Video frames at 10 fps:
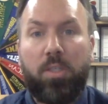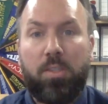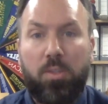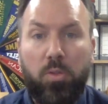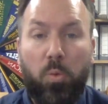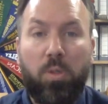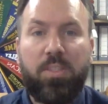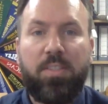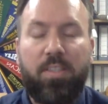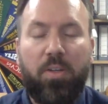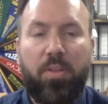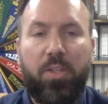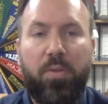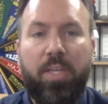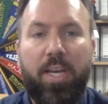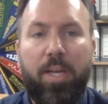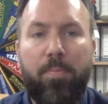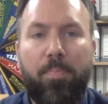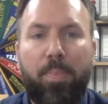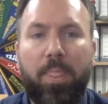courses here in the UK.
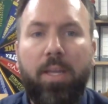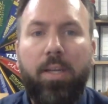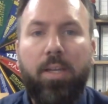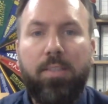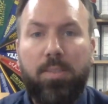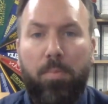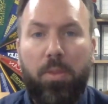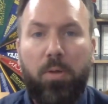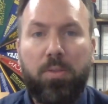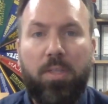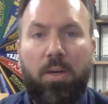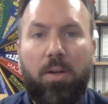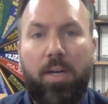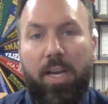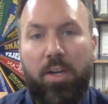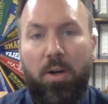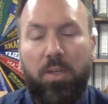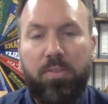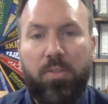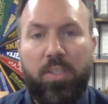Some of those are at
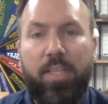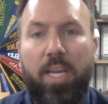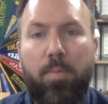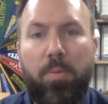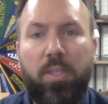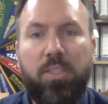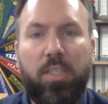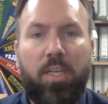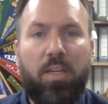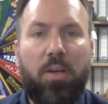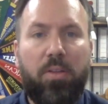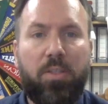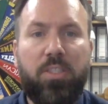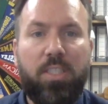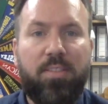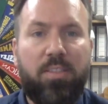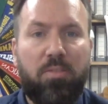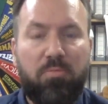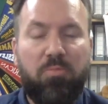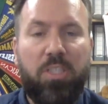Oxford and Cambridge, and other just
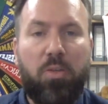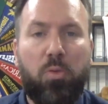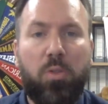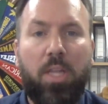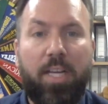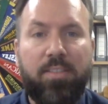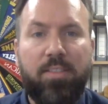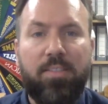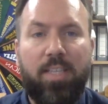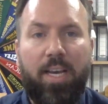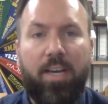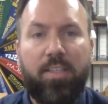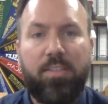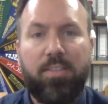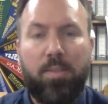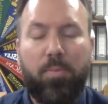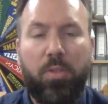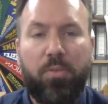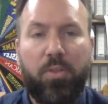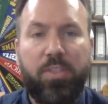general classes at some
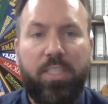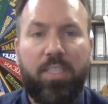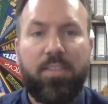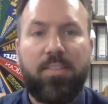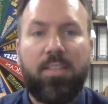universities.